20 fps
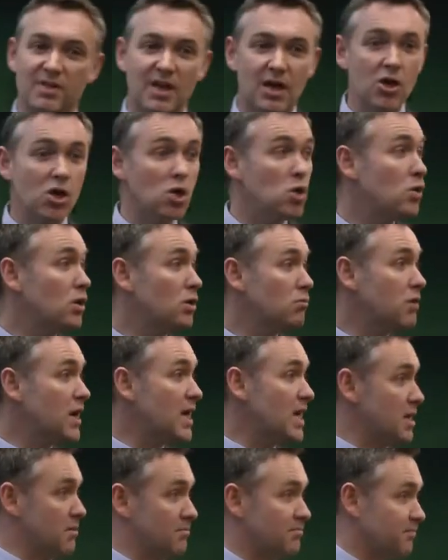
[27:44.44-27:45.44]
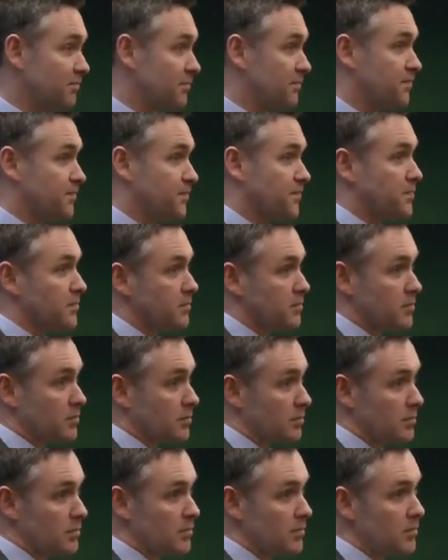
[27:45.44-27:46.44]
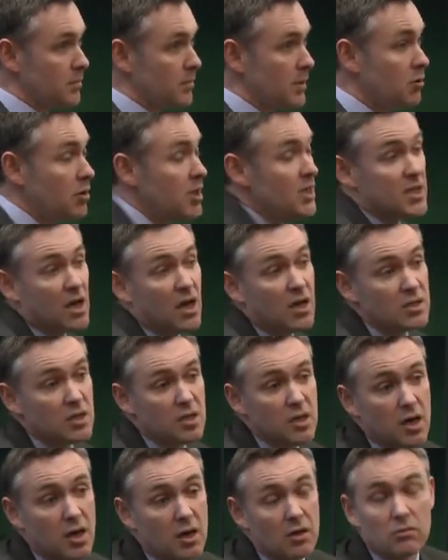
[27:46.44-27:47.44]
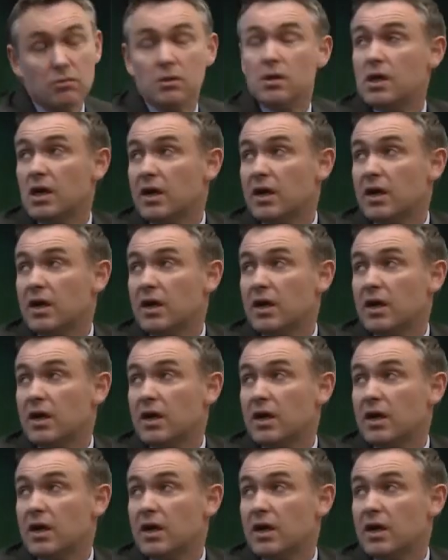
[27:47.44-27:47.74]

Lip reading: Who will win? Well, it's hard to know.